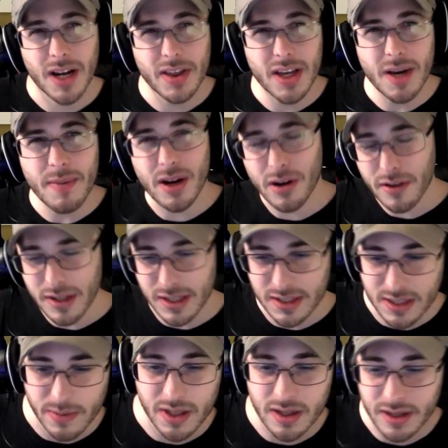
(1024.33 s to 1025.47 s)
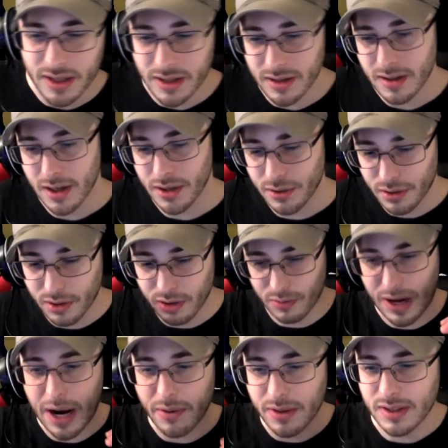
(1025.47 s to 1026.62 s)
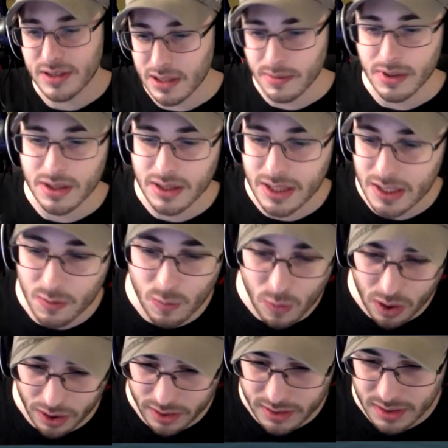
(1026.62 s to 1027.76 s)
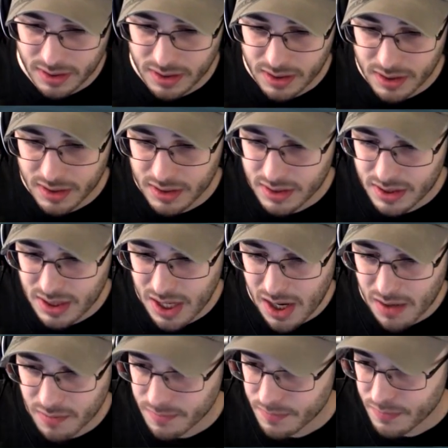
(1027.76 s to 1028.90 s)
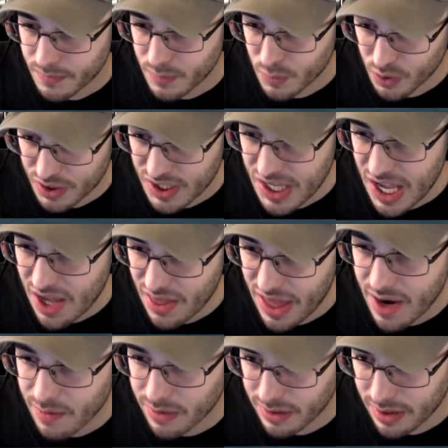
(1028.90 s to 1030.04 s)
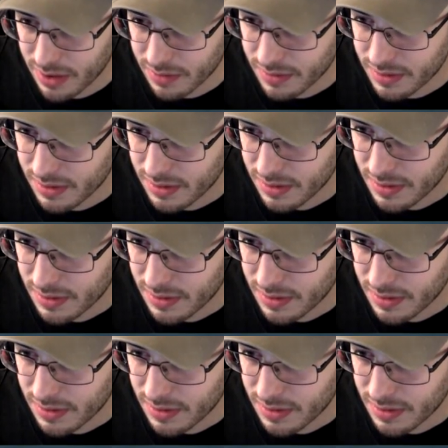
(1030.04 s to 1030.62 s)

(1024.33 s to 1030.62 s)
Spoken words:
I think I made all the exhibit an underground exhibit, and it worked. So, we'll see how that one goes.